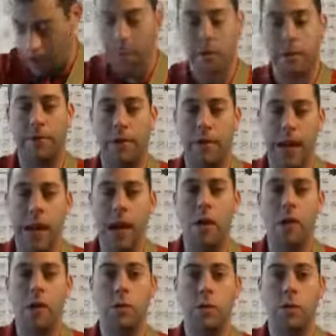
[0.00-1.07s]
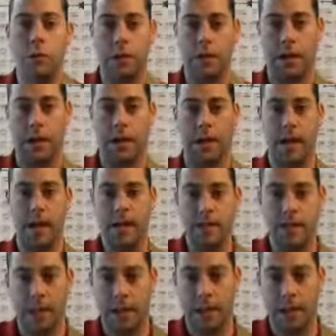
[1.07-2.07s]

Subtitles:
But for now, you want to be in a nice